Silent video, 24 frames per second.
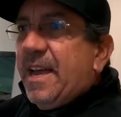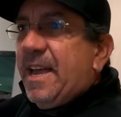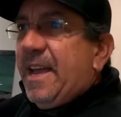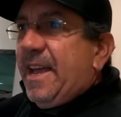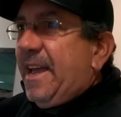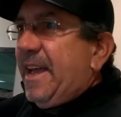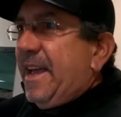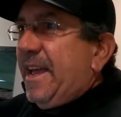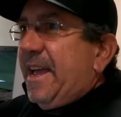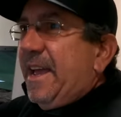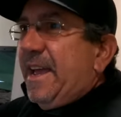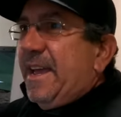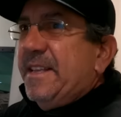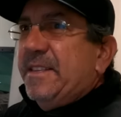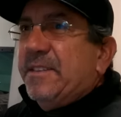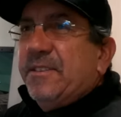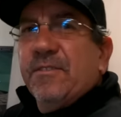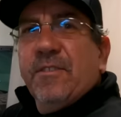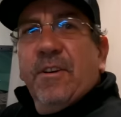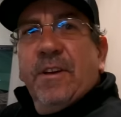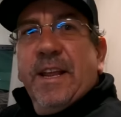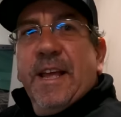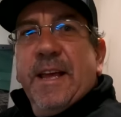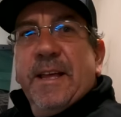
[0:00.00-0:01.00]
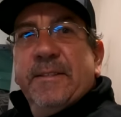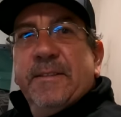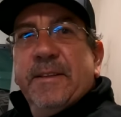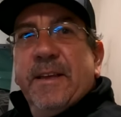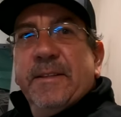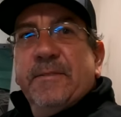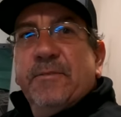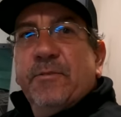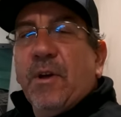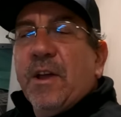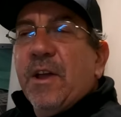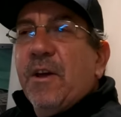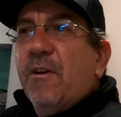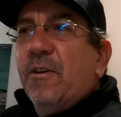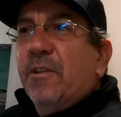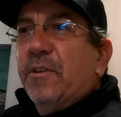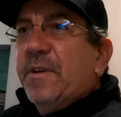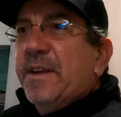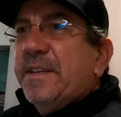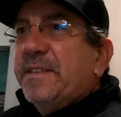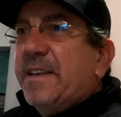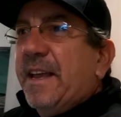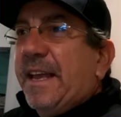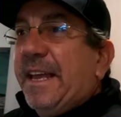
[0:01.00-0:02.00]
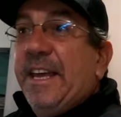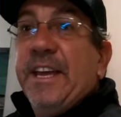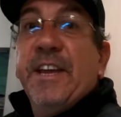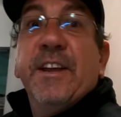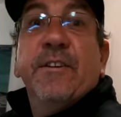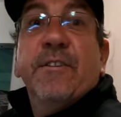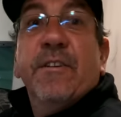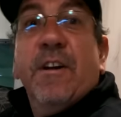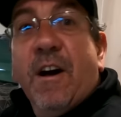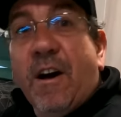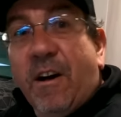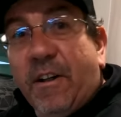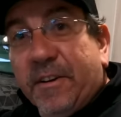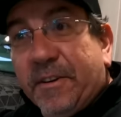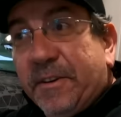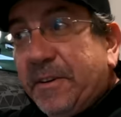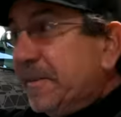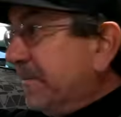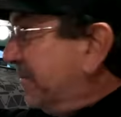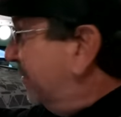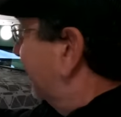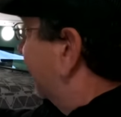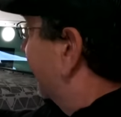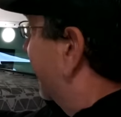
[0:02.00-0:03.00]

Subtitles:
it's not a toy holder, it's a gear holder.